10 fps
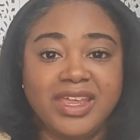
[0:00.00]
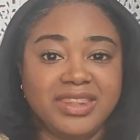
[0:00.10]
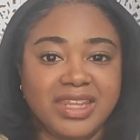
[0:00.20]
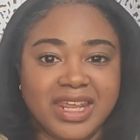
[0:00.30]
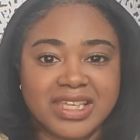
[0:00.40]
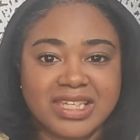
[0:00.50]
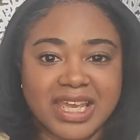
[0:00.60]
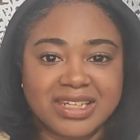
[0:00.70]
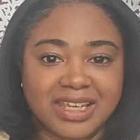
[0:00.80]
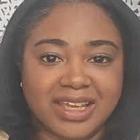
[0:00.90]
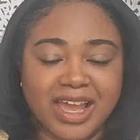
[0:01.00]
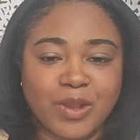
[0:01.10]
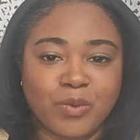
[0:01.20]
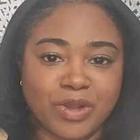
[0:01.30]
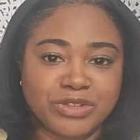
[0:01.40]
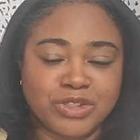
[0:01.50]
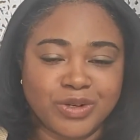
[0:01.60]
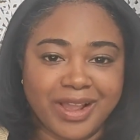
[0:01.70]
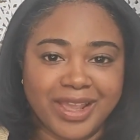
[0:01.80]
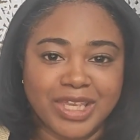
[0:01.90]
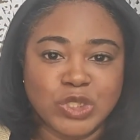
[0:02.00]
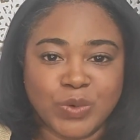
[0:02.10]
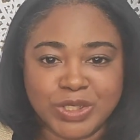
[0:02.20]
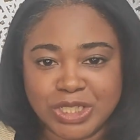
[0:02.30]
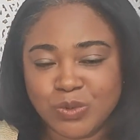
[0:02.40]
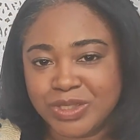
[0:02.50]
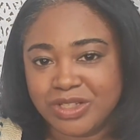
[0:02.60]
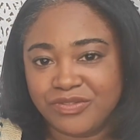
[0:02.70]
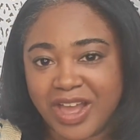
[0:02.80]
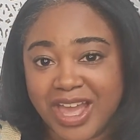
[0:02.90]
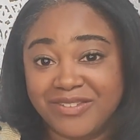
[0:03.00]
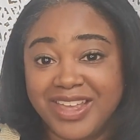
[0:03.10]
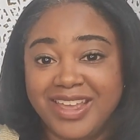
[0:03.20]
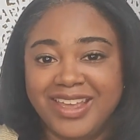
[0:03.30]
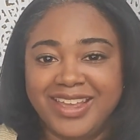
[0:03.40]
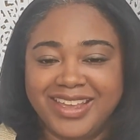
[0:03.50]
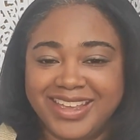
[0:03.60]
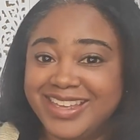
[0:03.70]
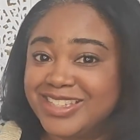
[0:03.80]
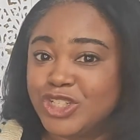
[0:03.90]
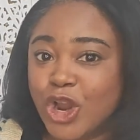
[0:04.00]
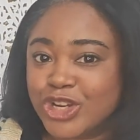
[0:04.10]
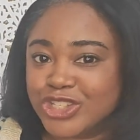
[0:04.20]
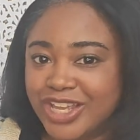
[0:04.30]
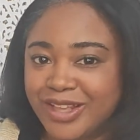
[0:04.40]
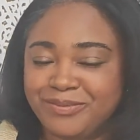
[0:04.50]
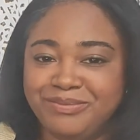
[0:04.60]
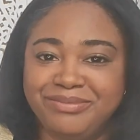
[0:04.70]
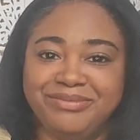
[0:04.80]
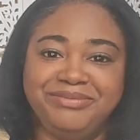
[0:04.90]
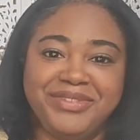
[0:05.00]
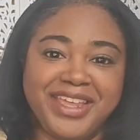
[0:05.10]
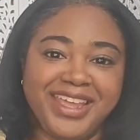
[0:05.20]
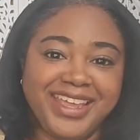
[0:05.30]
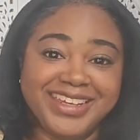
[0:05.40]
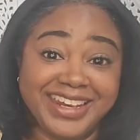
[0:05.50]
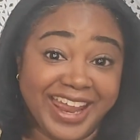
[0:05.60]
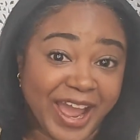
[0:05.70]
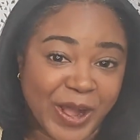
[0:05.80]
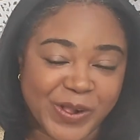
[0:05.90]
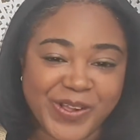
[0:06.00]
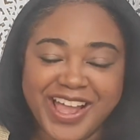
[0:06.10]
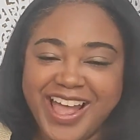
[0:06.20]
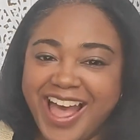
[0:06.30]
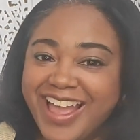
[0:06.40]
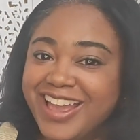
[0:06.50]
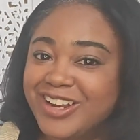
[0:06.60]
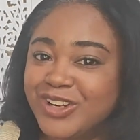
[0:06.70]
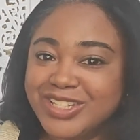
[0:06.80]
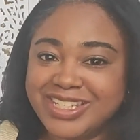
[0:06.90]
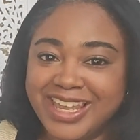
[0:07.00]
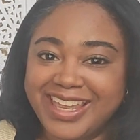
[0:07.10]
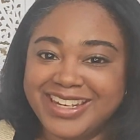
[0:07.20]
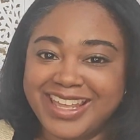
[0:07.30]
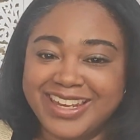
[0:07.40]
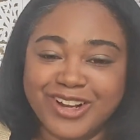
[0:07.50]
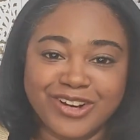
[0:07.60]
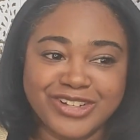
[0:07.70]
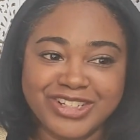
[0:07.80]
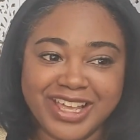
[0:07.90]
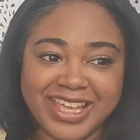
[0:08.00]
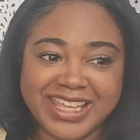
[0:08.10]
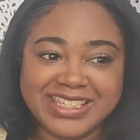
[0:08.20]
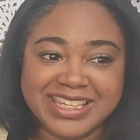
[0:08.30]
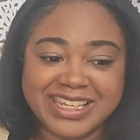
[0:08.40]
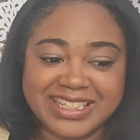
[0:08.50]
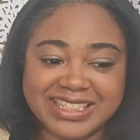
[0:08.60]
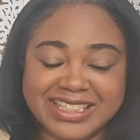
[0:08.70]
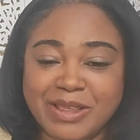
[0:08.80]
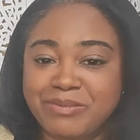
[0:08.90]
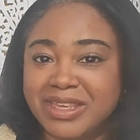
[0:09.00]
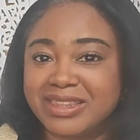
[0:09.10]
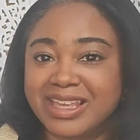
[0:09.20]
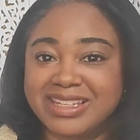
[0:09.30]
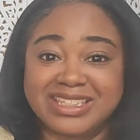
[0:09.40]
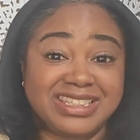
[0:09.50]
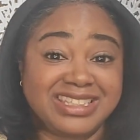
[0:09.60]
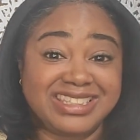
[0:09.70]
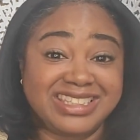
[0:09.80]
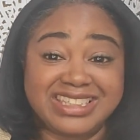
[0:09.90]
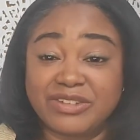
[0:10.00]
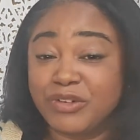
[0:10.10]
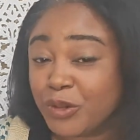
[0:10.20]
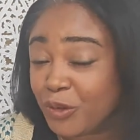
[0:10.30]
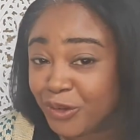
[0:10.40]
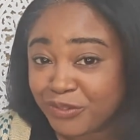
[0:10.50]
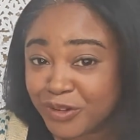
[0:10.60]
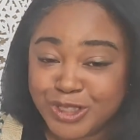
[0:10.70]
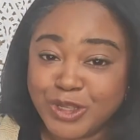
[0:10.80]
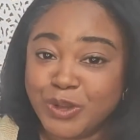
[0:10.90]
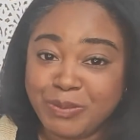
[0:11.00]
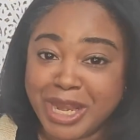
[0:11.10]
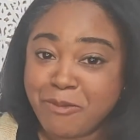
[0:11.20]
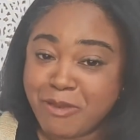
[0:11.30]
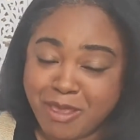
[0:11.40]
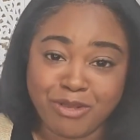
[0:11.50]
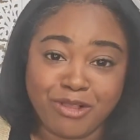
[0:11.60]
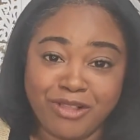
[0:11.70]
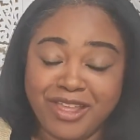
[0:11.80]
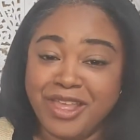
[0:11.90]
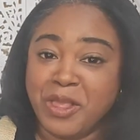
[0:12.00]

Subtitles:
The next technique I want to try in 2025 is Intarsia. Now, I understand Intarsia isn't something that's difficult for too many people,